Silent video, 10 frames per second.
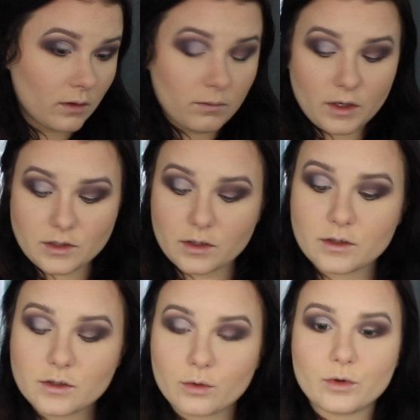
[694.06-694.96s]
Make sure
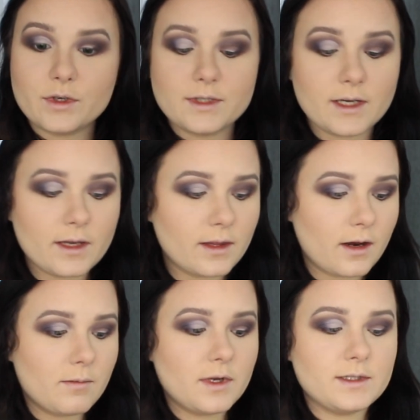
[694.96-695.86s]
there's no creasing, and then
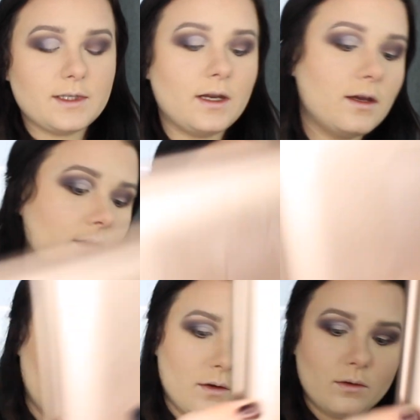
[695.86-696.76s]
I'm going to set it
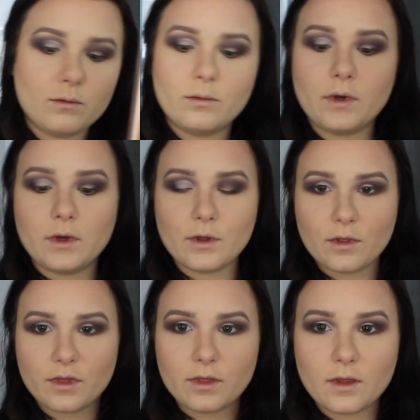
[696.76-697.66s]
with
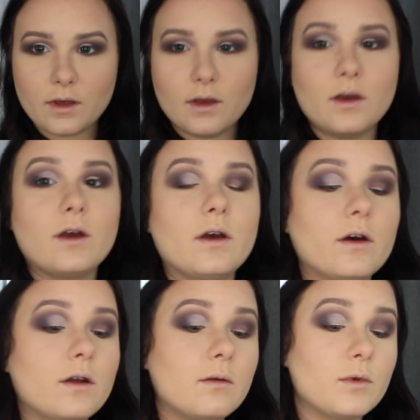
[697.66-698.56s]
the
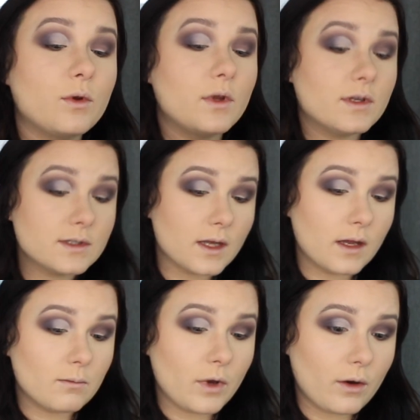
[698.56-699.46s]
Huda Beauty
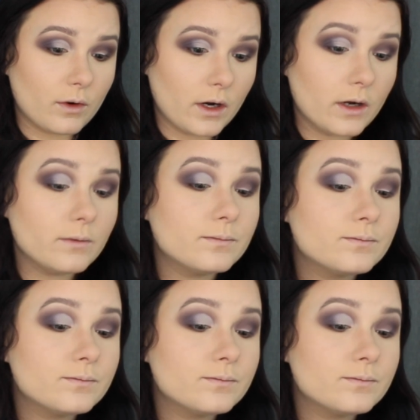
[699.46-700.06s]
setting powder